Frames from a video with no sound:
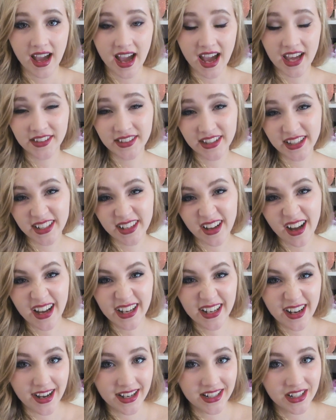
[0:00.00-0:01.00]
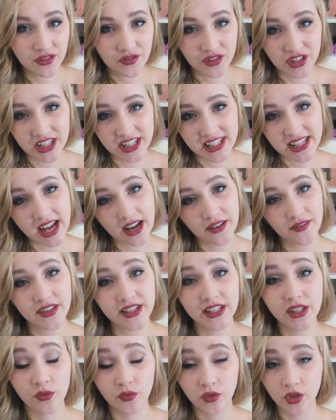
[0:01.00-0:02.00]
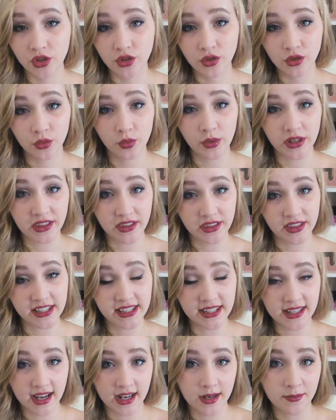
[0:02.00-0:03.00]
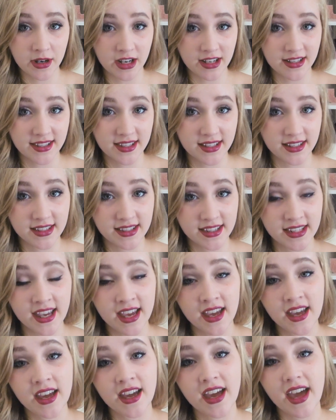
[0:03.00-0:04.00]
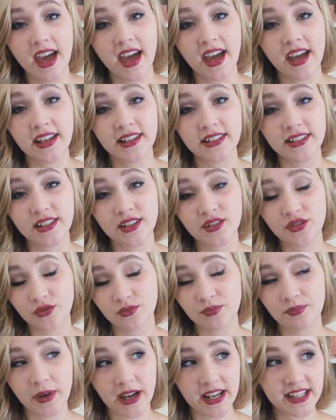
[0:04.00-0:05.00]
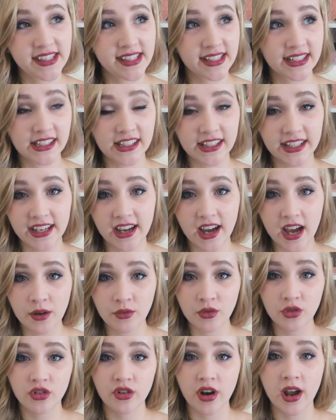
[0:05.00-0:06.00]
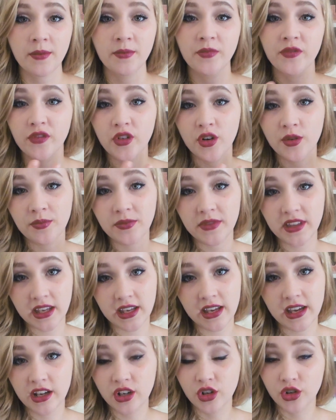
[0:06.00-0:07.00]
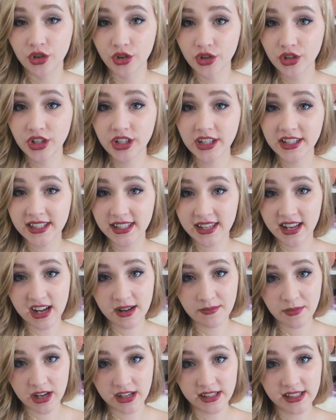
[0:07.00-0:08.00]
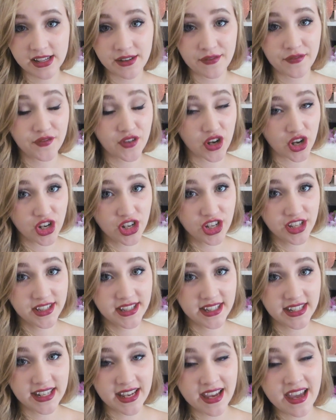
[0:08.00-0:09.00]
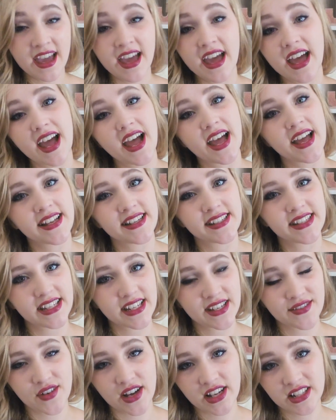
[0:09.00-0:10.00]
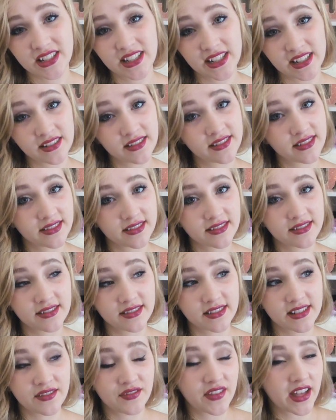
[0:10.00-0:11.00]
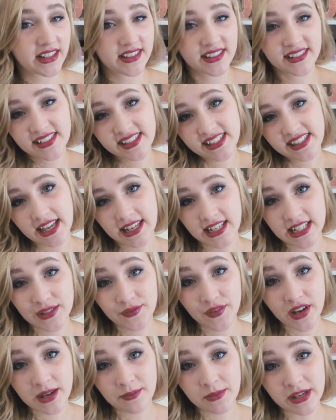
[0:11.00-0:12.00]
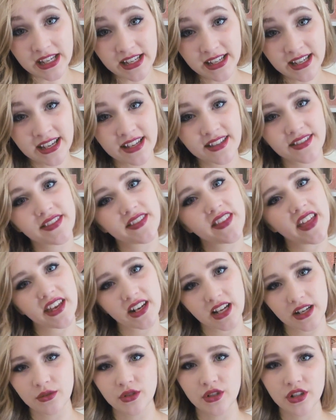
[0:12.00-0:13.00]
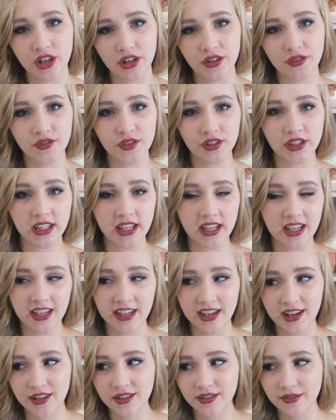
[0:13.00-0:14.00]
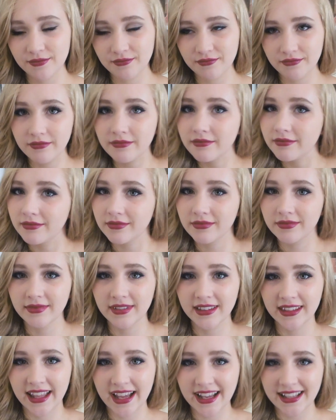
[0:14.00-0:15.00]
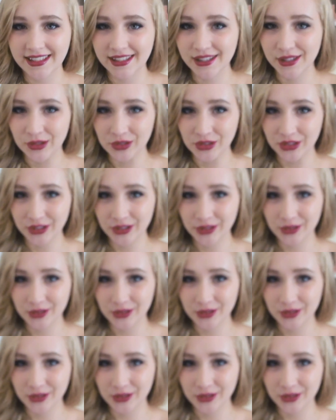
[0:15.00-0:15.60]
And then I kind of just have this rule with the snack baskets, and basically I will grab from the good snack basket first, and if that didn't satisfy me, then I will go for the less good